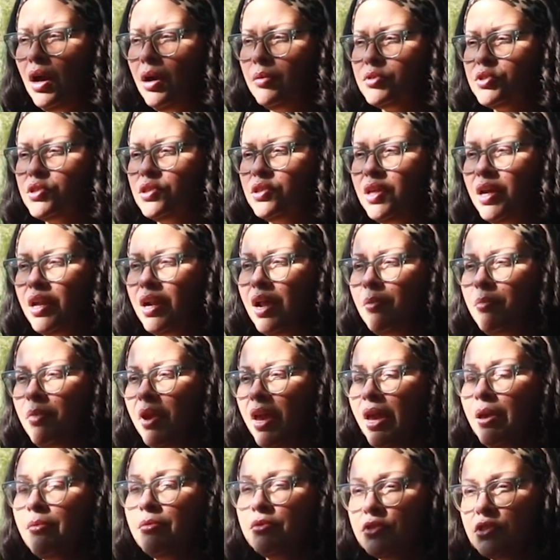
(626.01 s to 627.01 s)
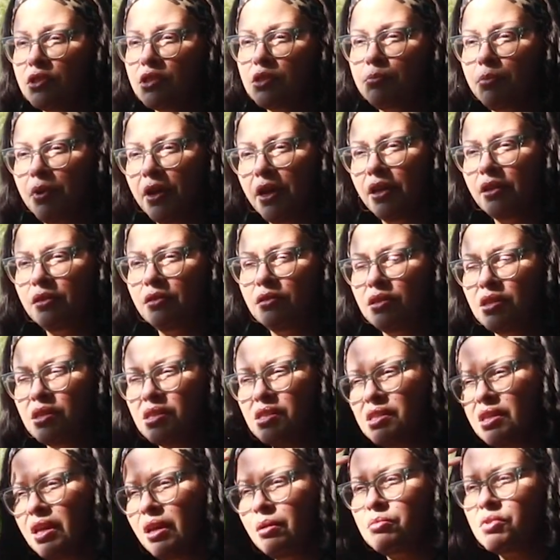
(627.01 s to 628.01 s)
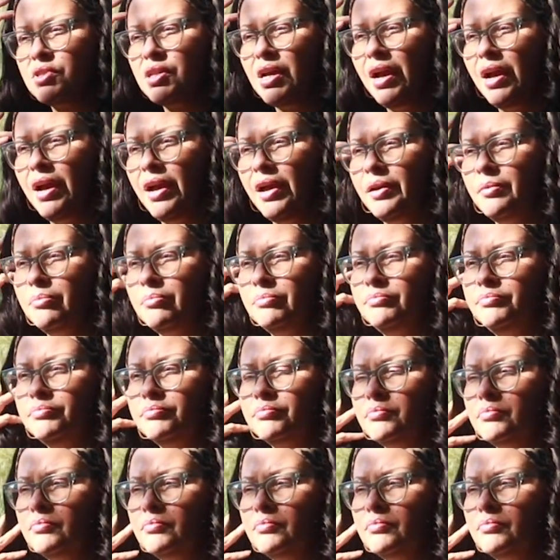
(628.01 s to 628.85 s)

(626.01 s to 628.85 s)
so that I'm able to spend the same time